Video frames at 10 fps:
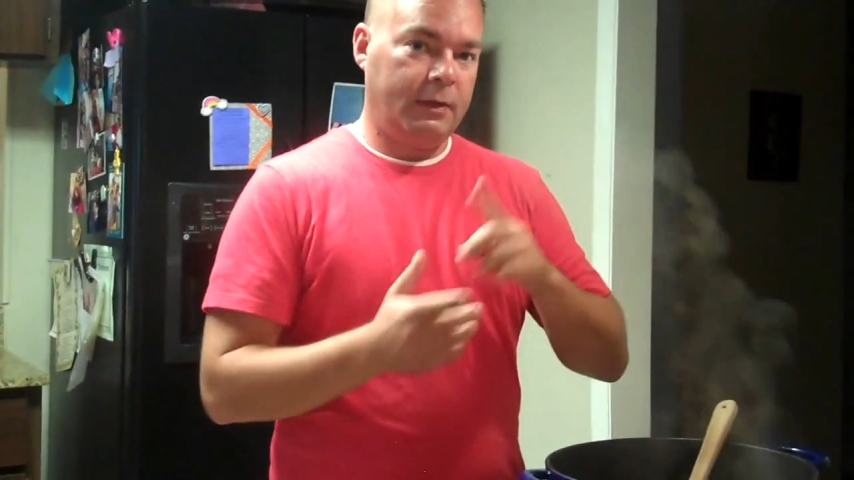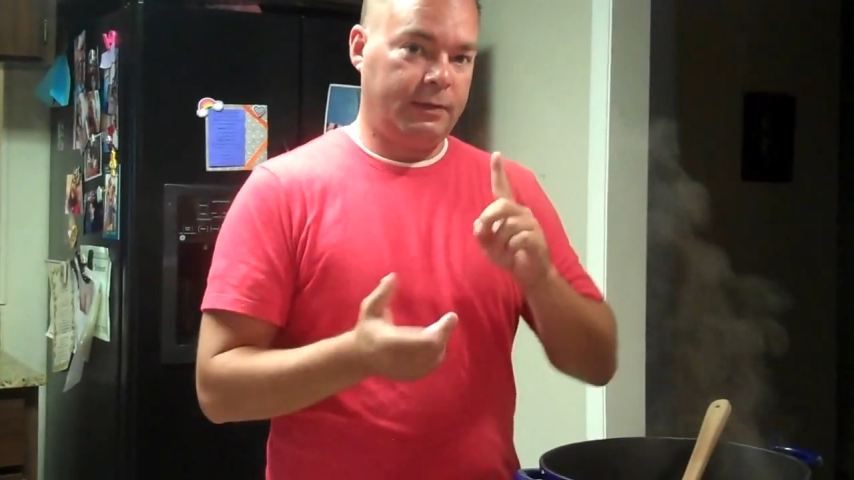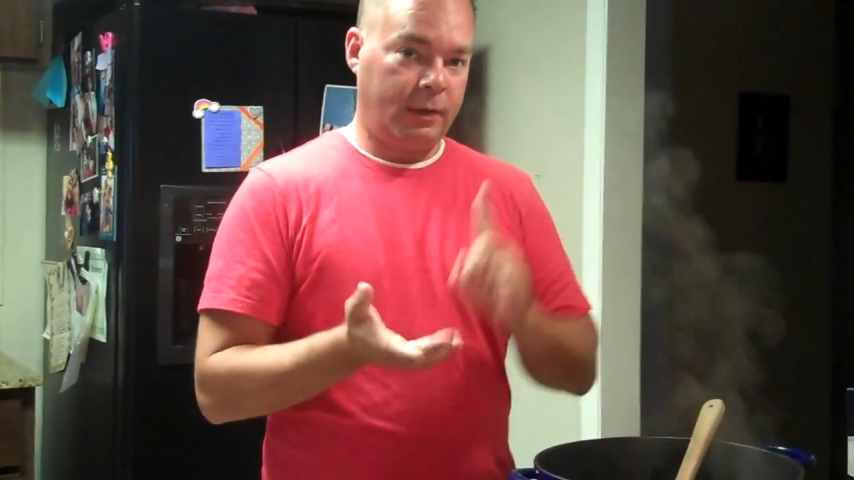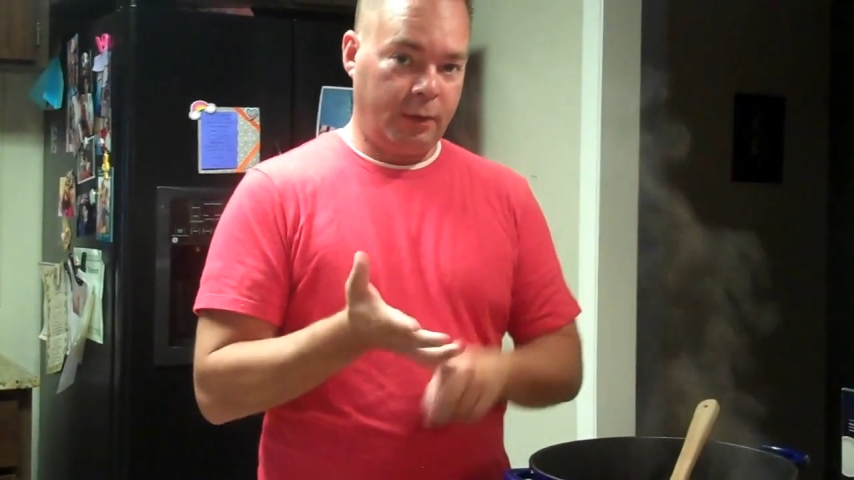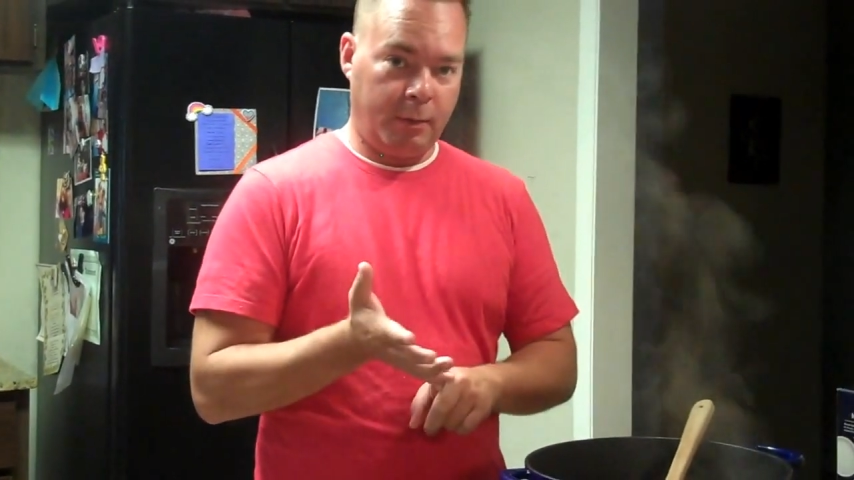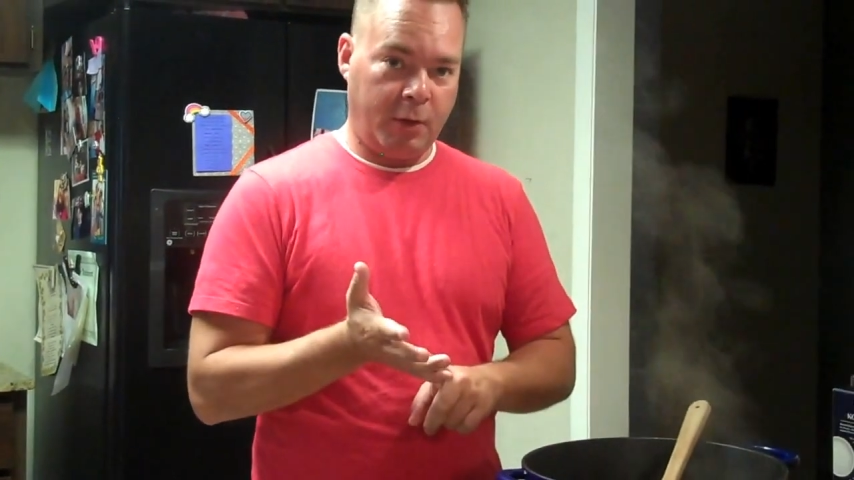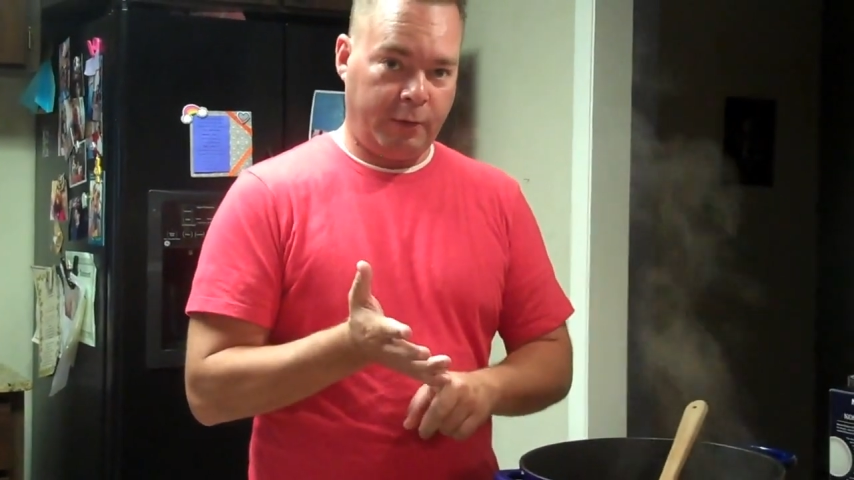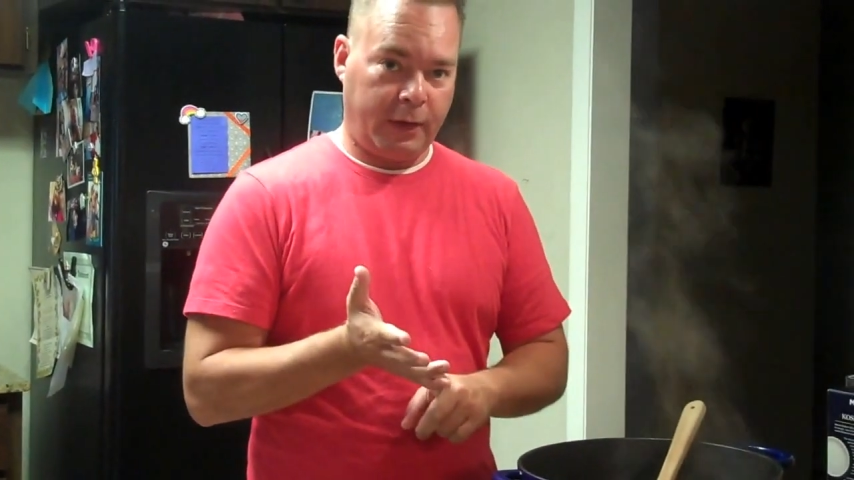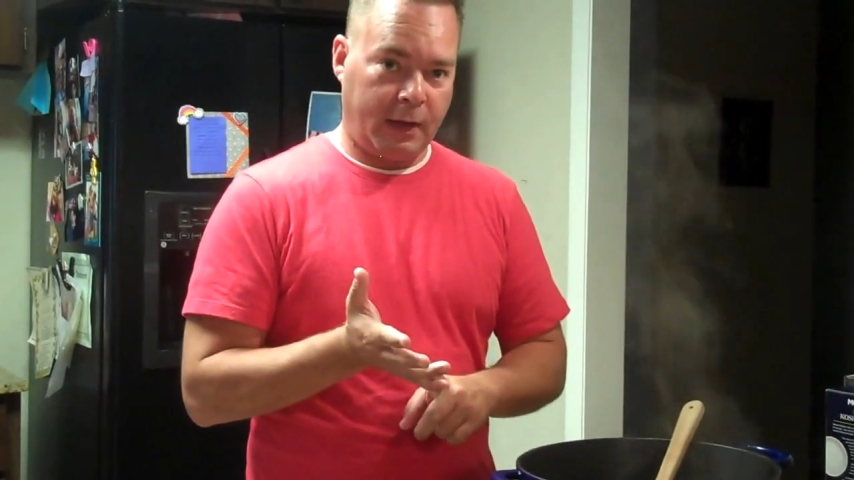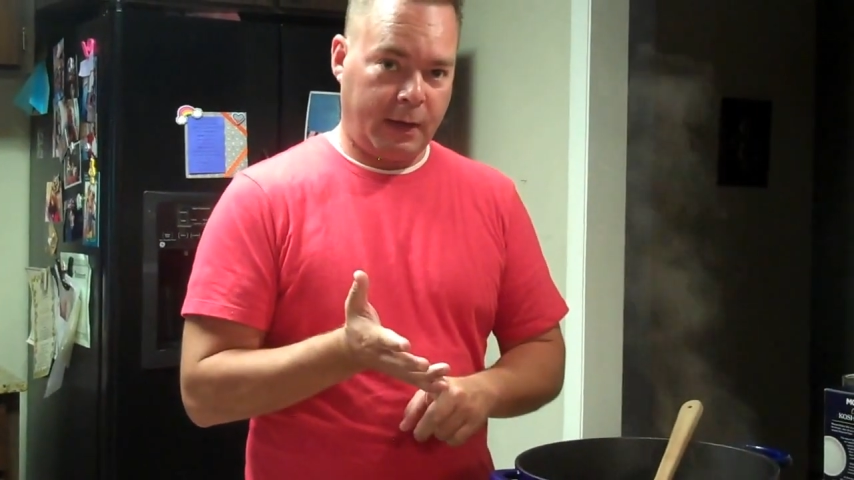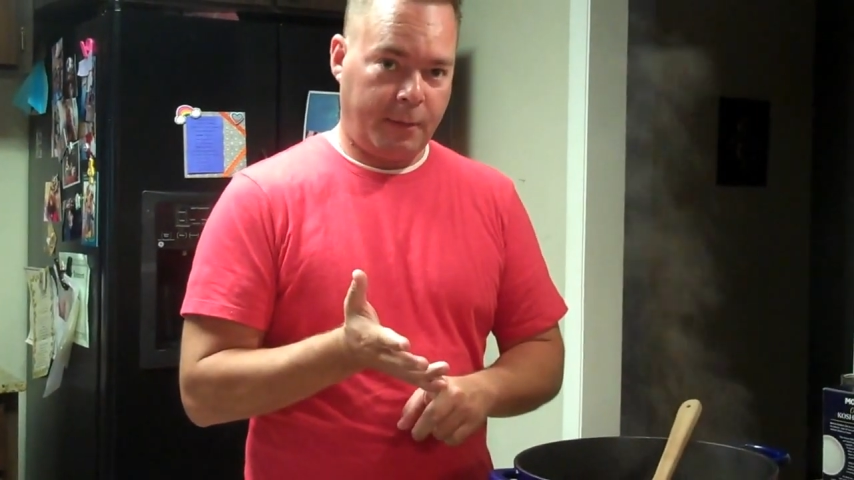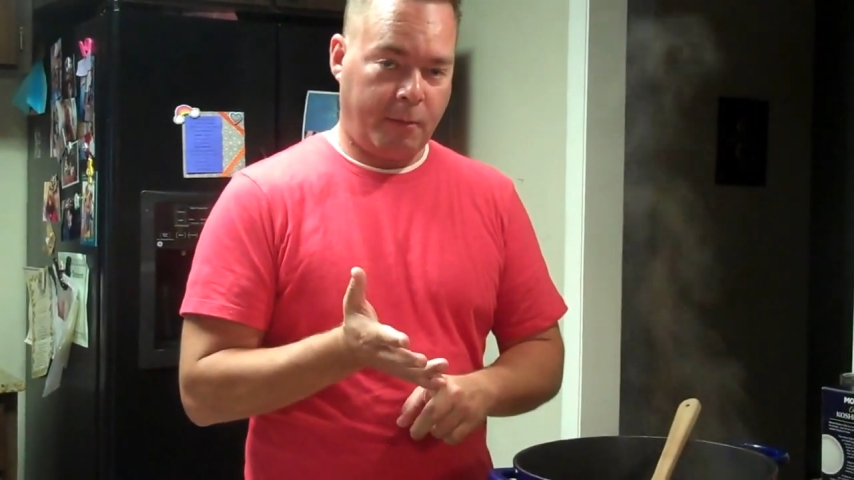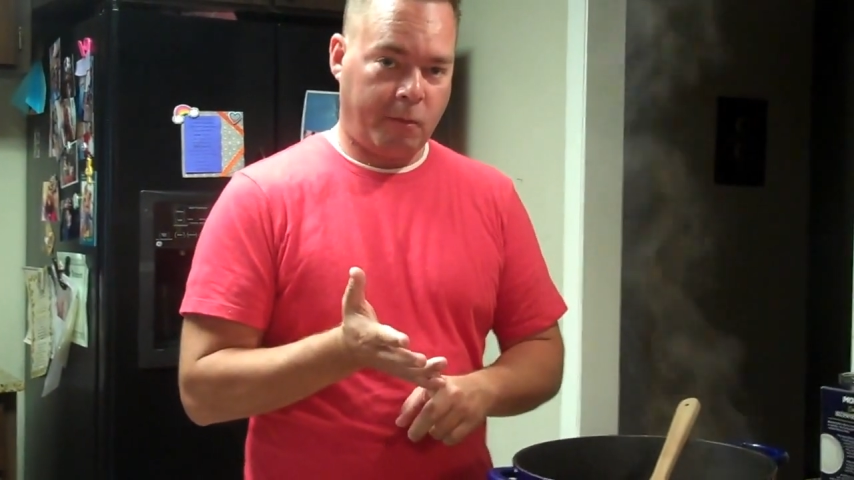you soak them overnight,